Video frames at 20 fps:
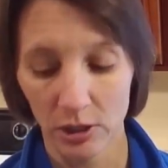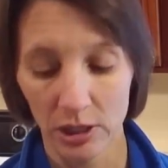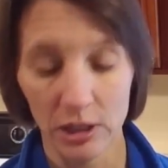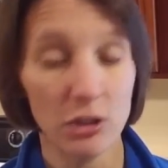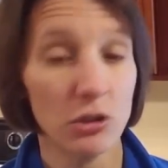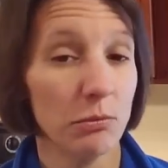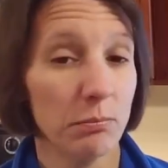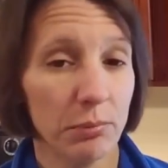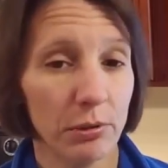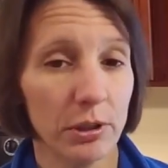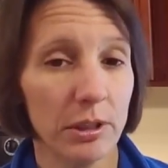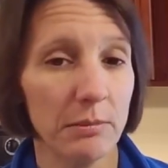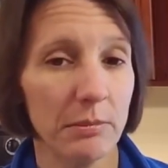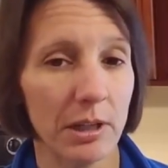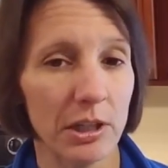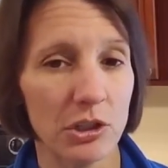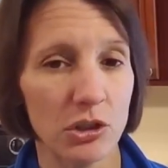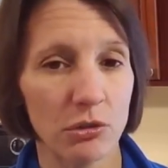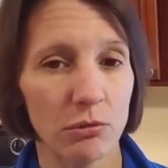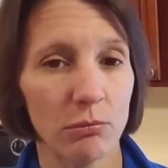and you pretty
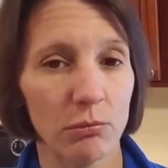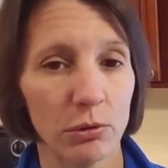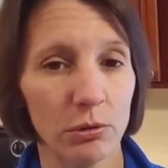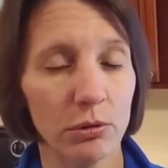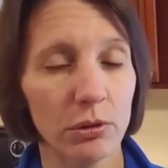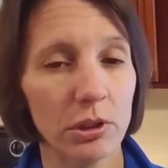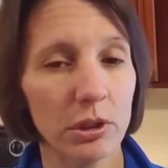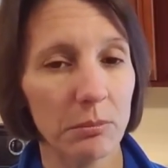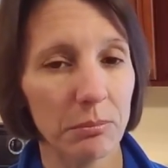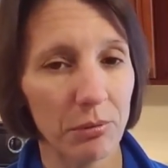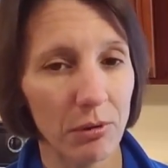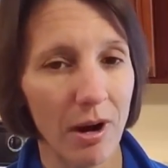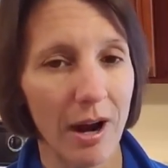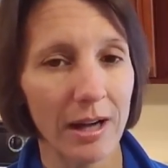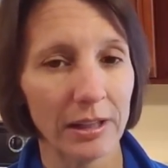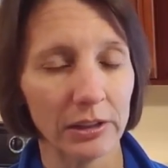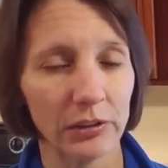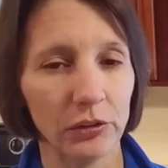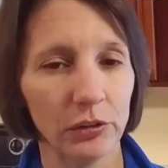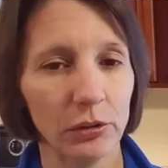much ruin the
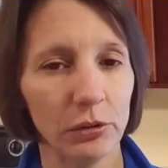product.